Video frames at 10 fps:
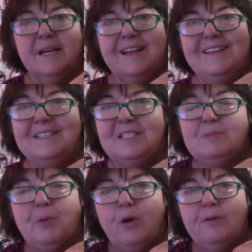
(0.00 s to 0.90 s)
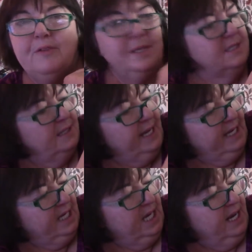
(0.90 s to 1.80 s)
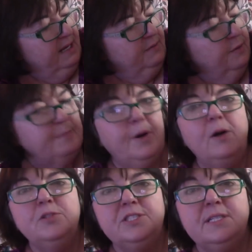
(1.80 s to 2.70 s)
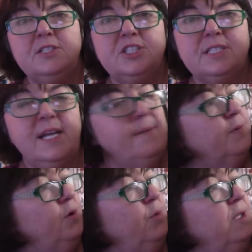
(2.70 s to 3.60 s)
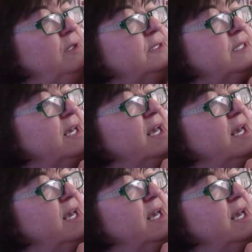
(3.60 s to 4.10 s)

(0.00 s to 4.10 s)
This is perfect to like cut for postage stamp quilts